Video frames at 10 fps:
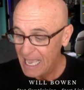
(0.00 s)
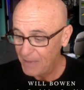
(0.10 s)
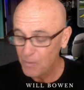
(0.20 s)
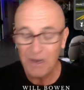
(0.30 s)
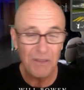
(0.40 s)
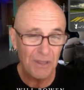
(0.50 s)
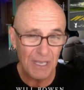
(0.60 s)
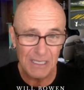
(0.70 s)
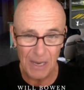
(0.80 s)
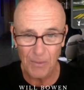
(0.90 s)
And one of the
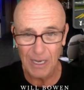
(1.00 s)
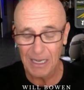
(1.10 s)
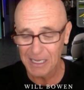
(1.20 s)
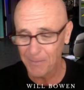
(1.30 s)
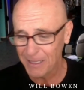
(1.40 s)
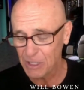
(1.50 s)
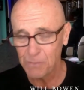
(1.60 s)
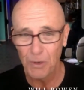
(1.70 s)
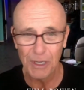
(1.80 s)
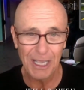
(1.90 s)
things I really like about this book,